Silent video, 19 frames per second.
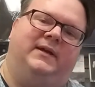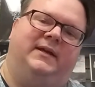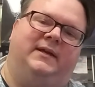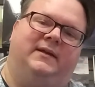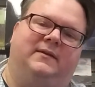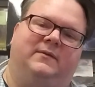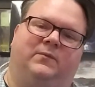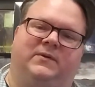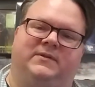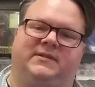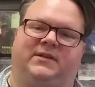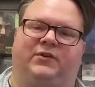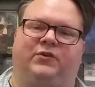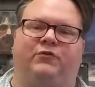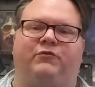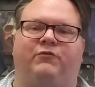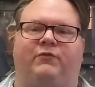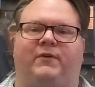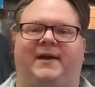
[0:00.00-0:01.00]
It was a
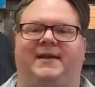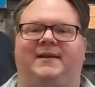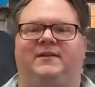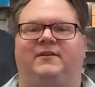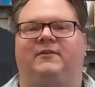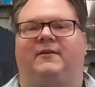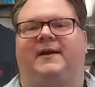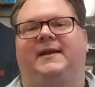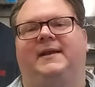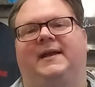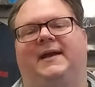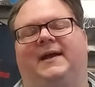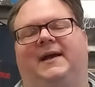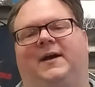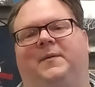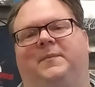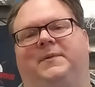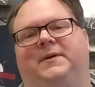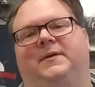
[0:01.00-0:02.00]
great, great
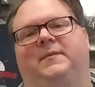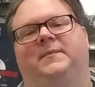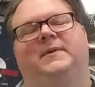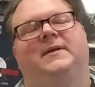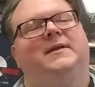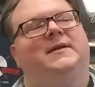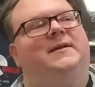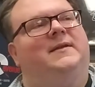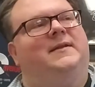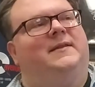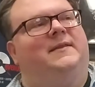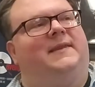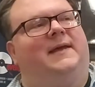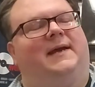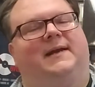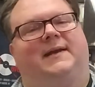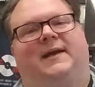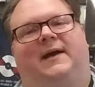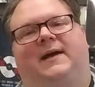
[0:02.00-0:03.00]
album
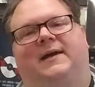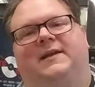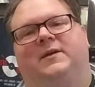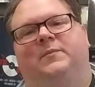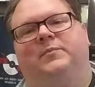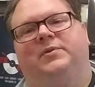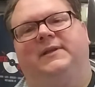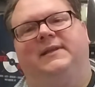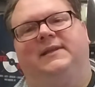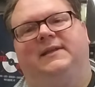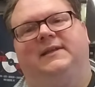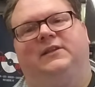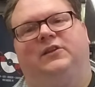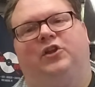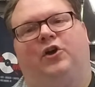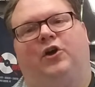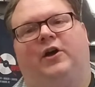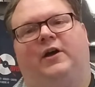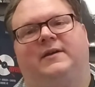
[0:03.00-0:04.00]
that got completely
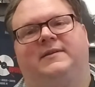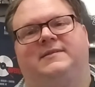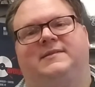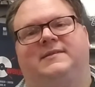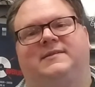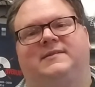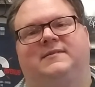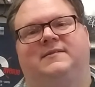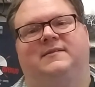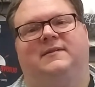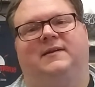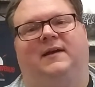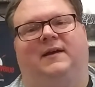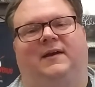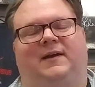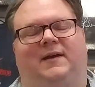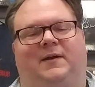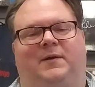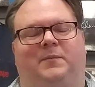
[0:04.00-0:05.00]
lost
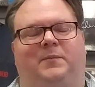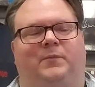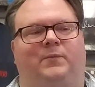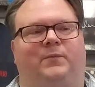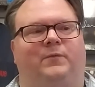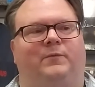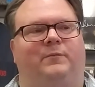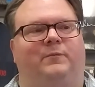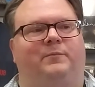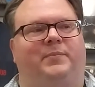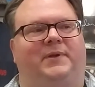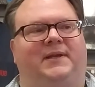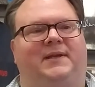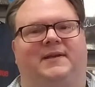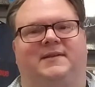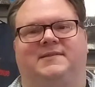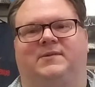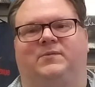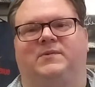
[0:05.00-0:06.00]
um,
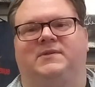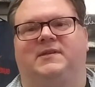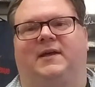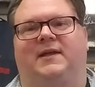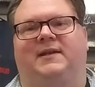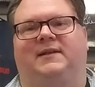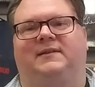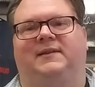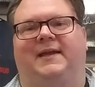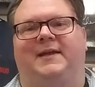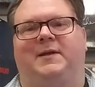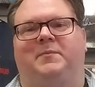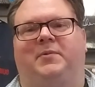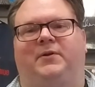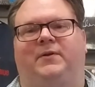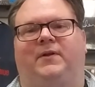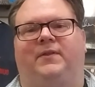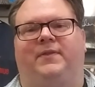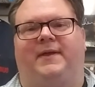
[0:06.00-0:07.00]
because it was on a
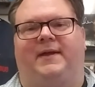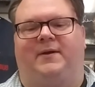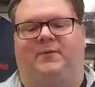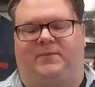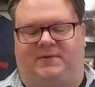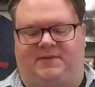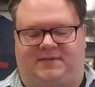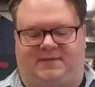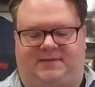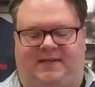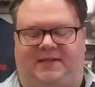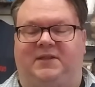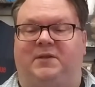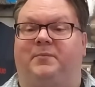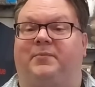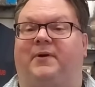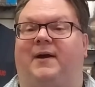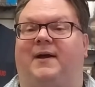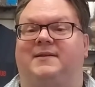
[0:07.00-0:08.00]
label that was in the
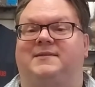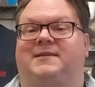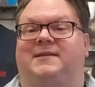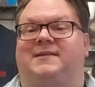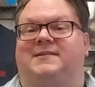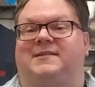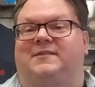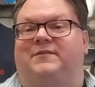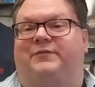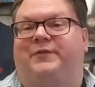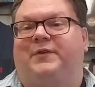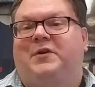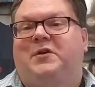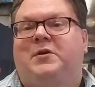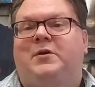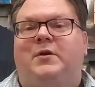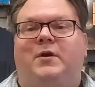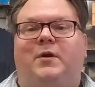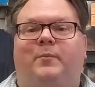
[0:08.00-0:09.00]
process of
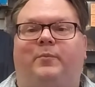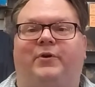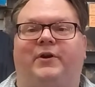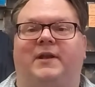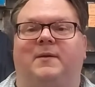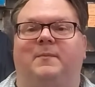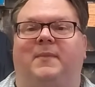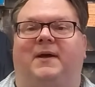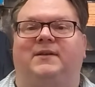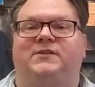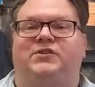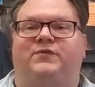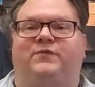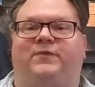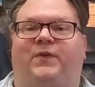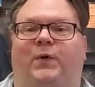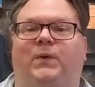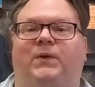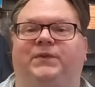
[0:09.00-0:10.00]
pretty much
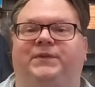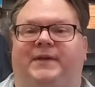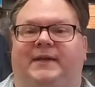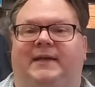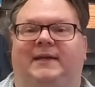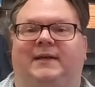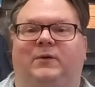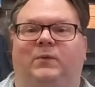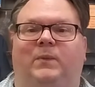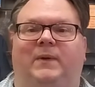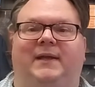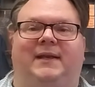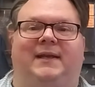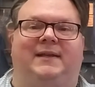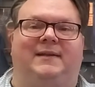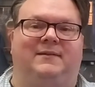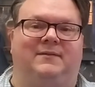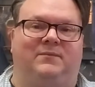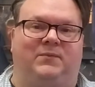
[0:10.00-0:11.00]
folding when
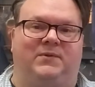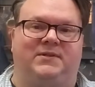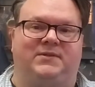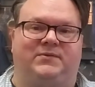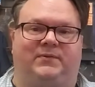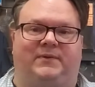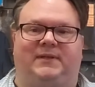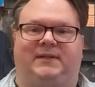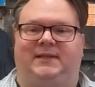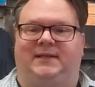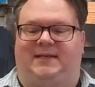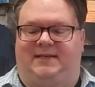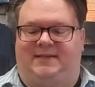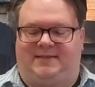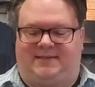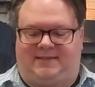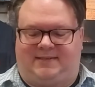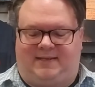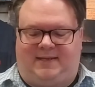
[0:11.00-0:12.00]
it was
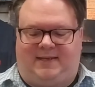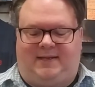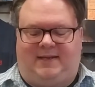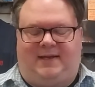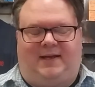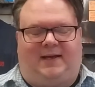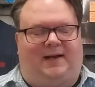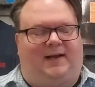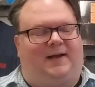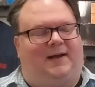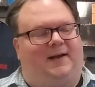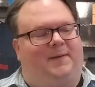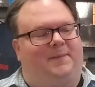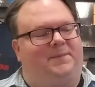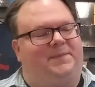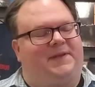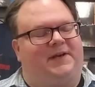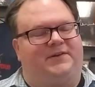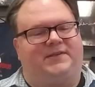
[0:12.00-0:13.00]
released.
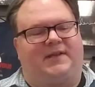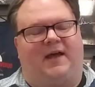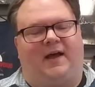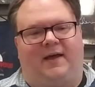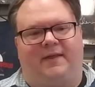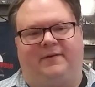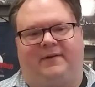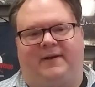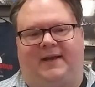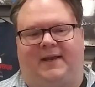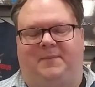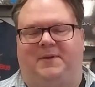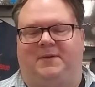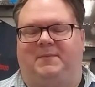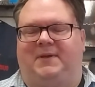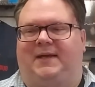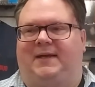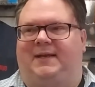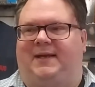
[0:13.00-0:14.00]
Um, there's other Aimee
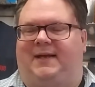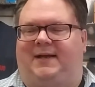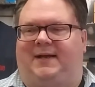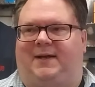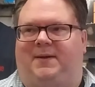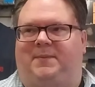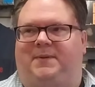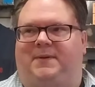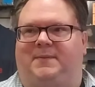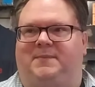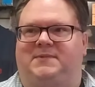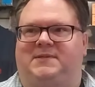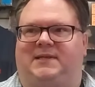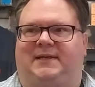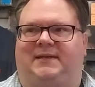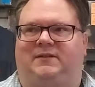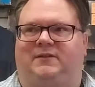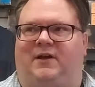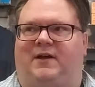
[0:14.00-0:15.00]
Mann albums
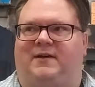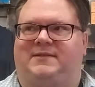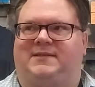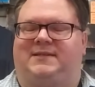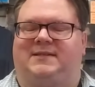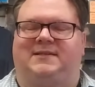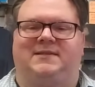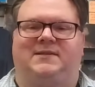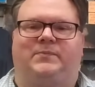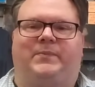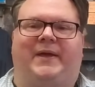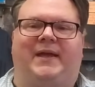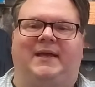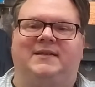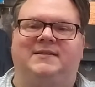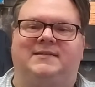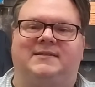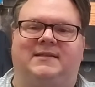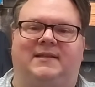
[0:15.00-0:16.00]
like Lost in
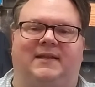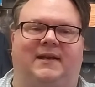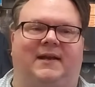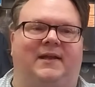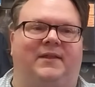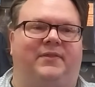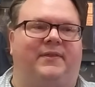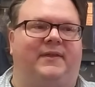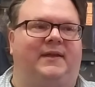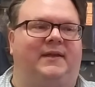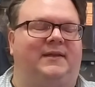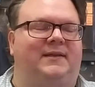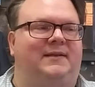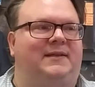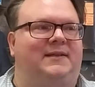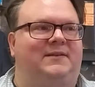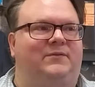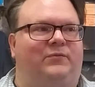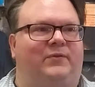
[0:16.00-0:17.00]
Space that I think
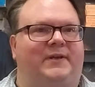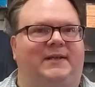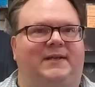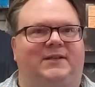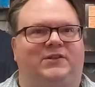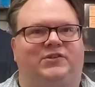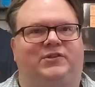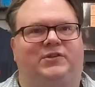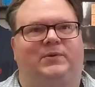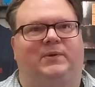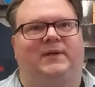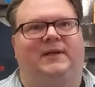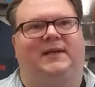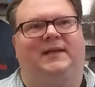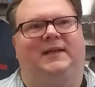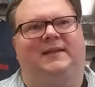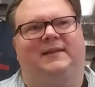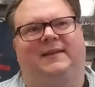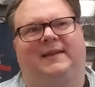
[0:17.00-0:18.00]
need reissuing.